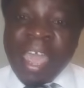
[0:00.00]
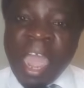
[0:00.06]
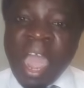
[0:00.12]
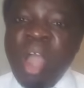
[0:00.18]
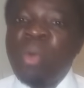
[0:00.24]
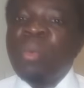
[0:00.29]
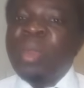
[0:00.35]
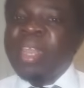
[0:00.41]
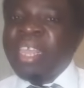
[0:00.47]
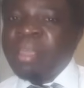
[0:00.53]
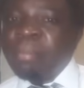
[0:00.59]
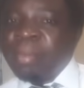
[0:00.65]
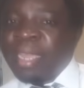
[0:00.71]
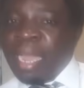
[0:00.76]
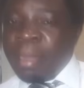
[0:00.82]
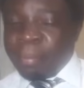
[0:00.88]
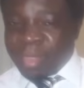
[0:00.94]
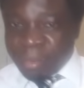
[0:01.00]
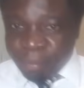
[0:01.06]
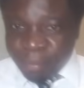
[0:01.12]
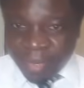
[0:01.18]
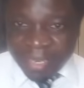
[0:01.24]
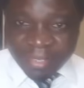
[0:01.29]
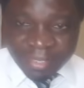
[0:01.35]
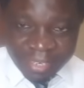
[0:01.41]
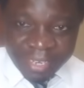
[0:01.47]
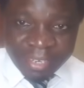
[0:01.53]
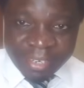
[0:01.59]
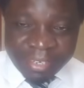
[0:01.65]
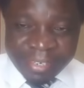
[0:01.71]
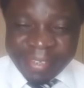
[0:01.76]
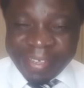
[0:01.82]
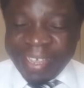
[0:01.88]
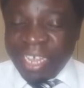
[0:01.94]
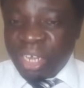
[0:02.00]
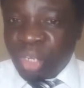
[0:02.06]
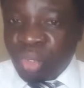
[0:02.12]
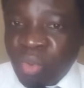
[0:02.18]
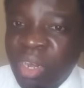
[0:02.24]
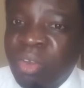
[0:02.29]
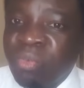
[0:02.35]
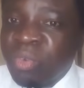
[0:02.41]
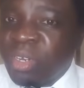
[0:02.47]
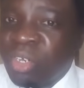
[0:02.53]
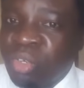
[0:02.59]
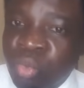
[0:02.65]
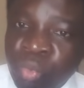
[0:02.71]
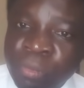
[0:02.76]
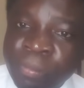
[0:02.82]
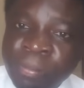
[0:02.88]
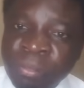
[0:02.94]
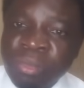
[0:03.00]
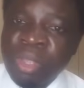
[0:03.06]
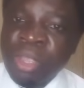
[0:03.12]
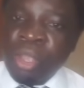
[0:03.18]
How will he become the president in 2022